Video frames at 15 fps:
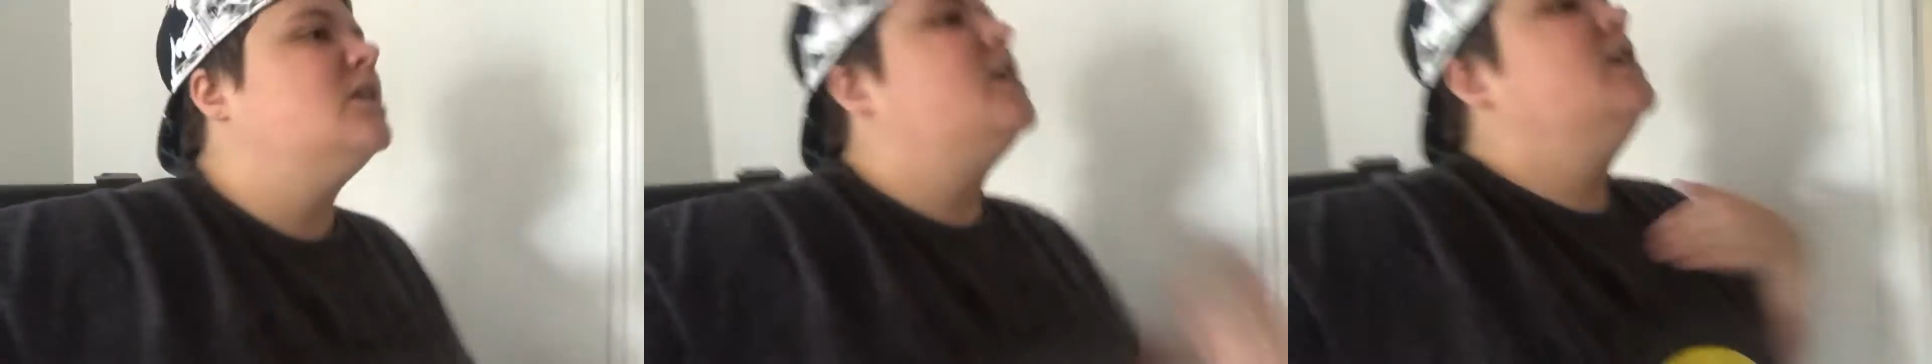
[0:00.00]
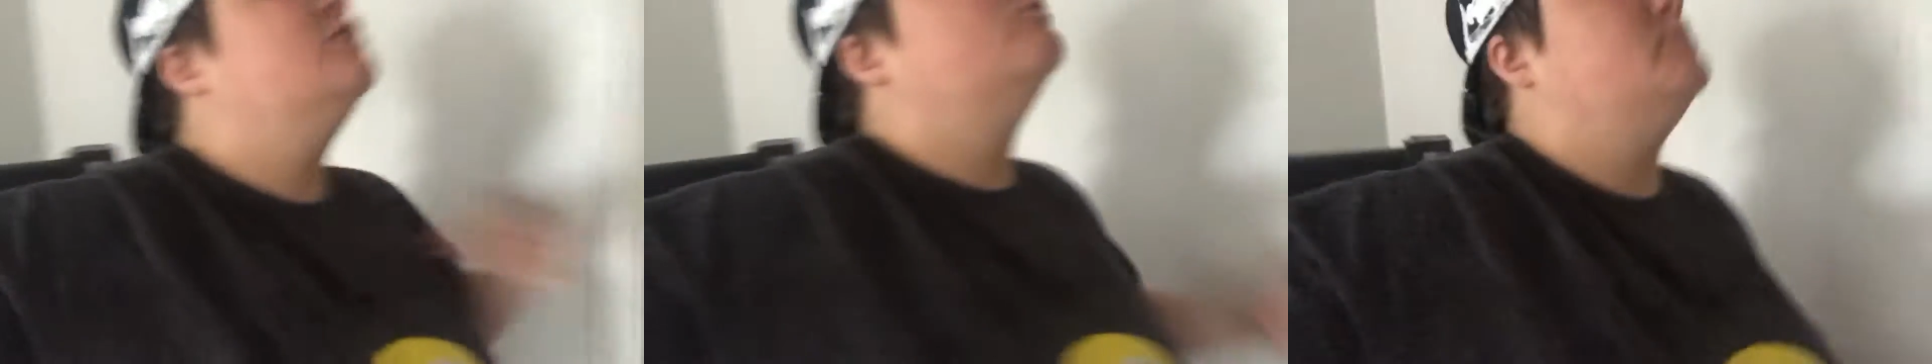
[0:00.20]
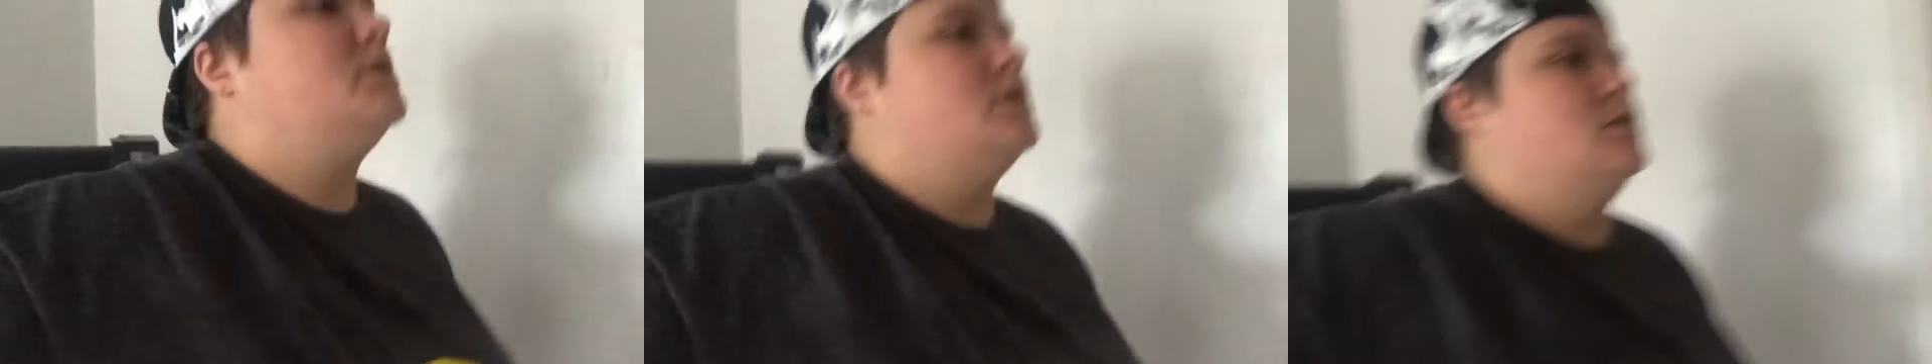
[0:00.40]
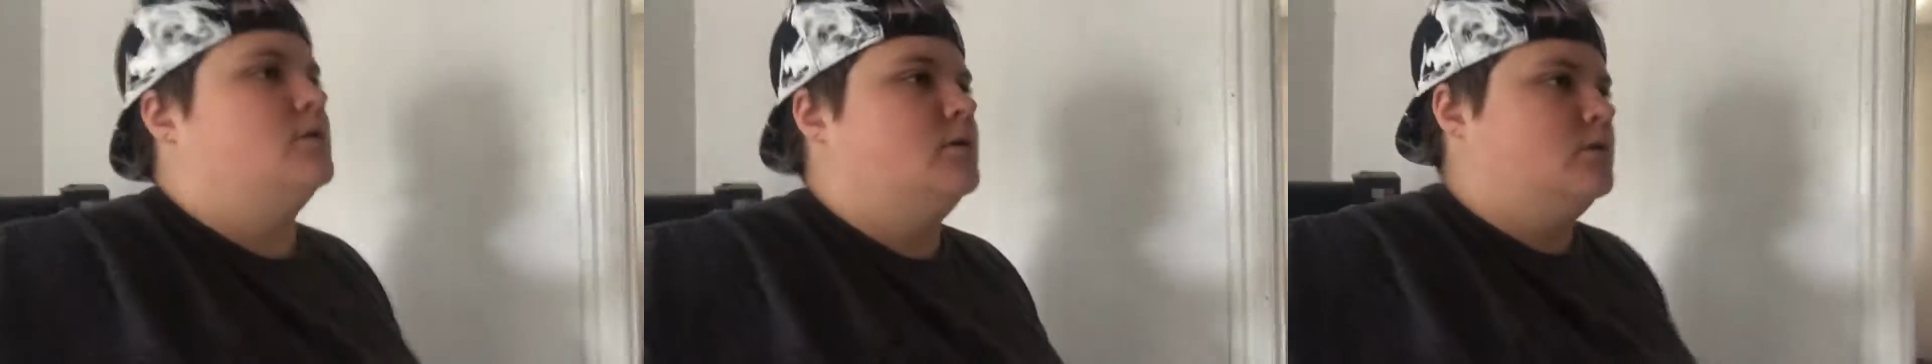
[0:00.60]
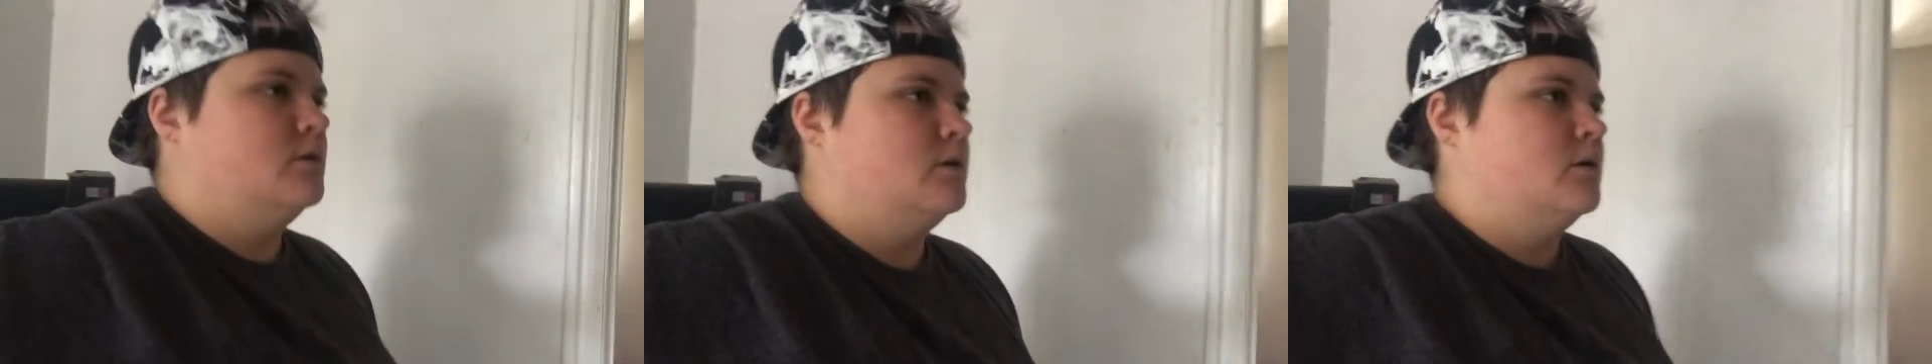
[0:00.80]
kill me.
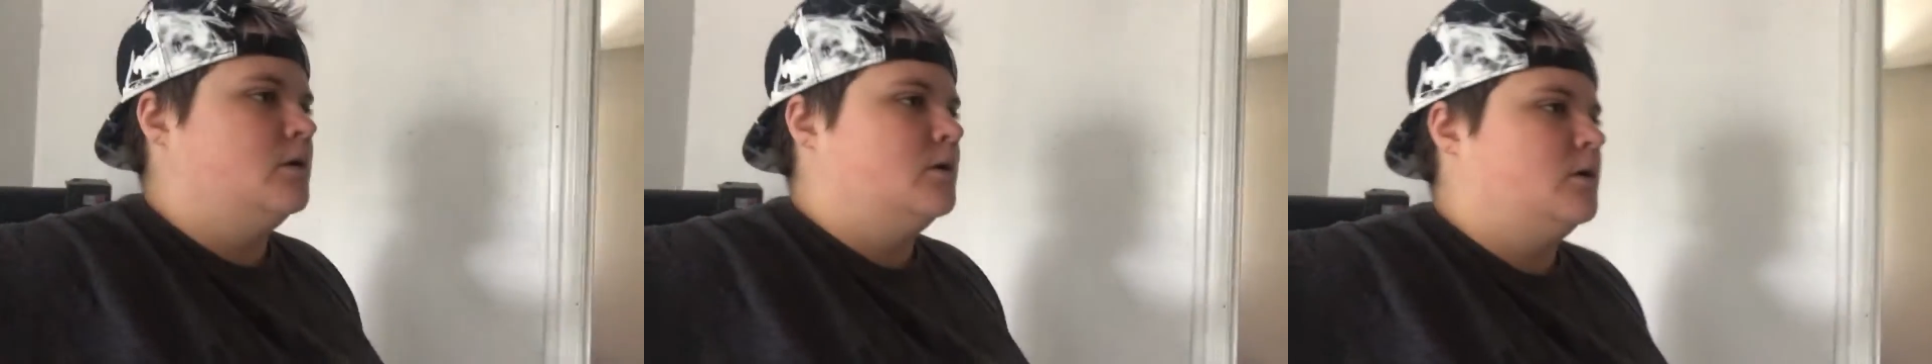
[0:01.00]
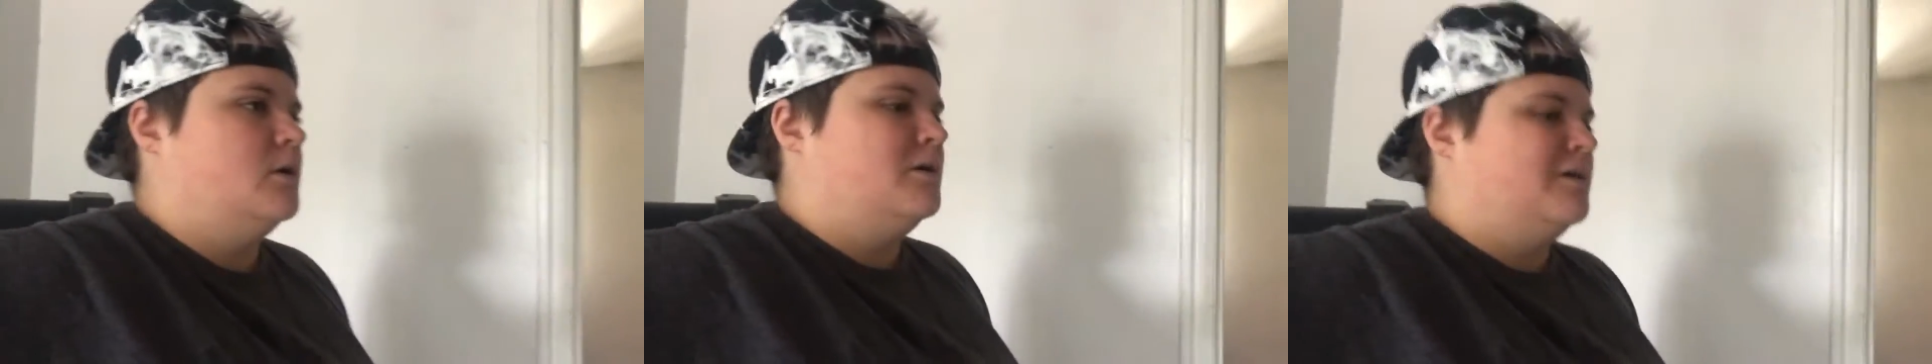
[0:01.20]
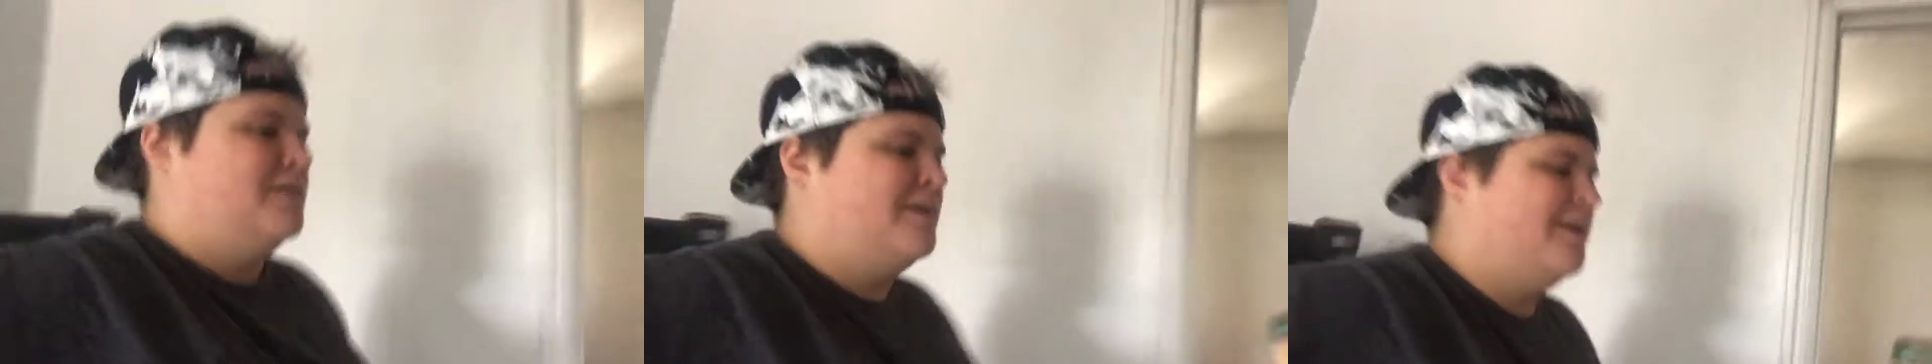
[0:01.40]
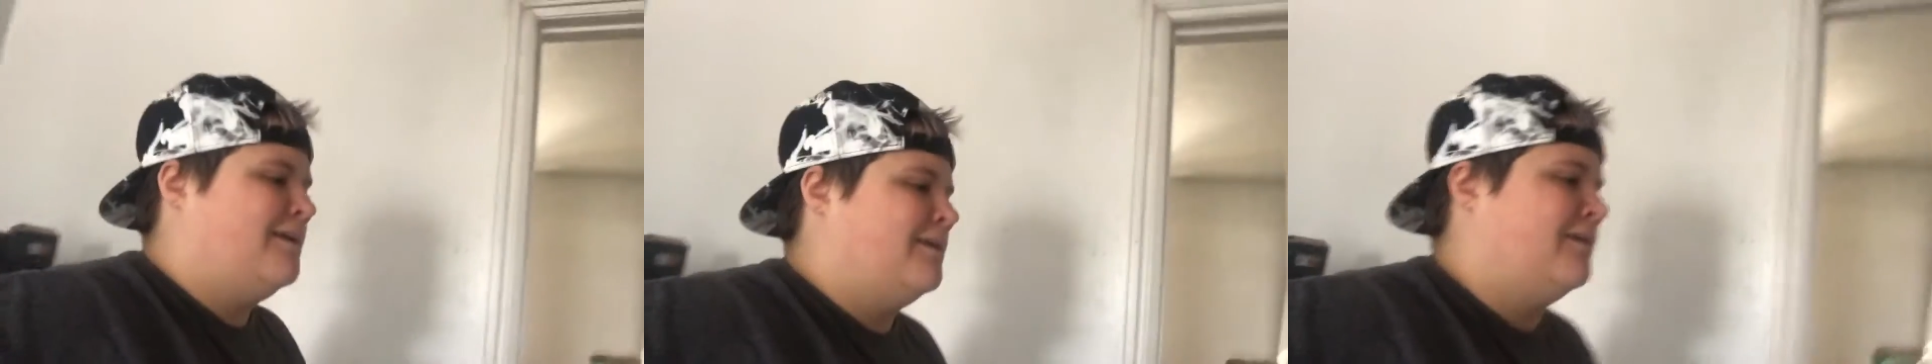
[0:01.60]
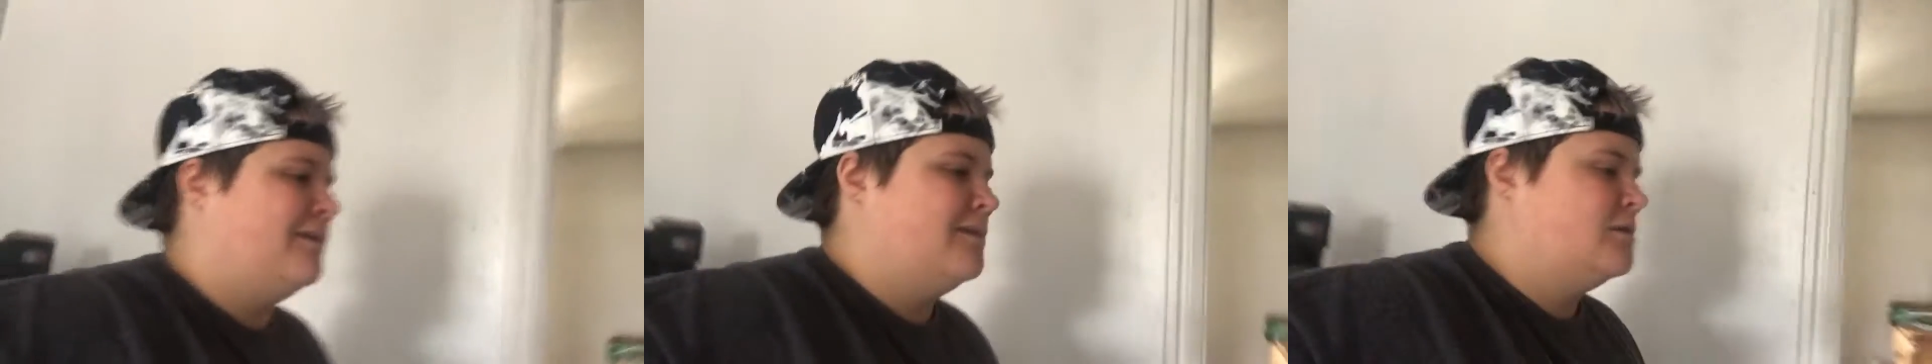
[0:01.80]

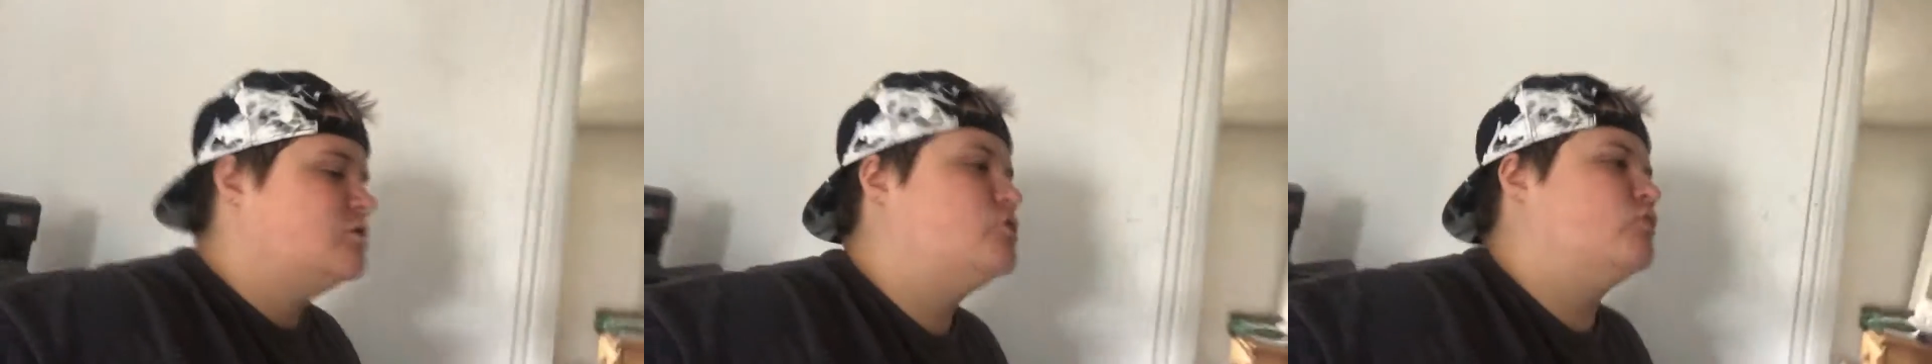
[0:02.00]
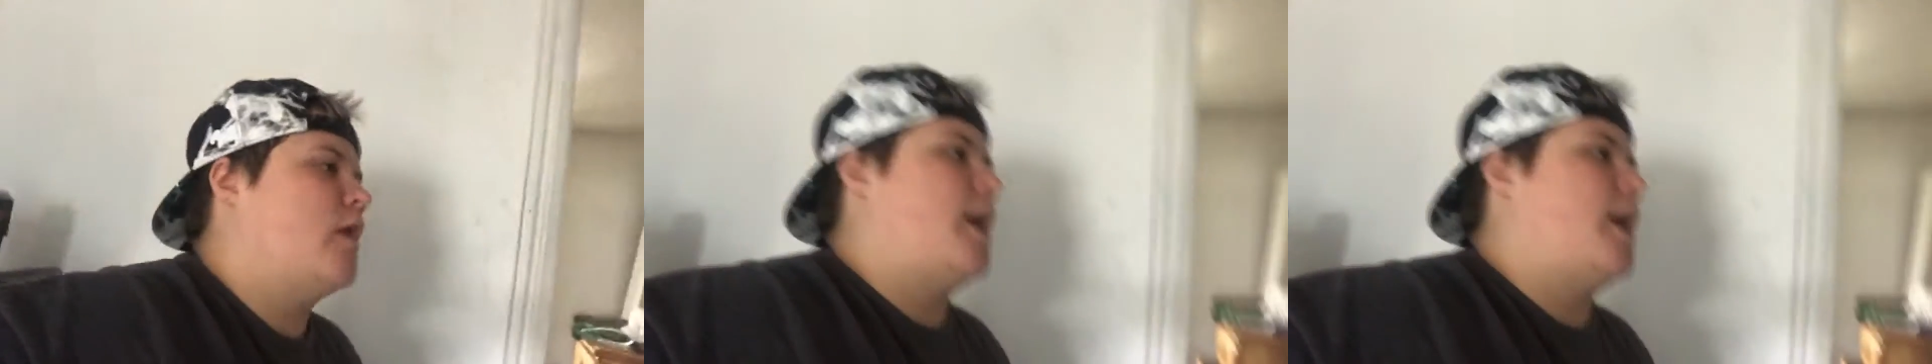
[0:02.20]
That's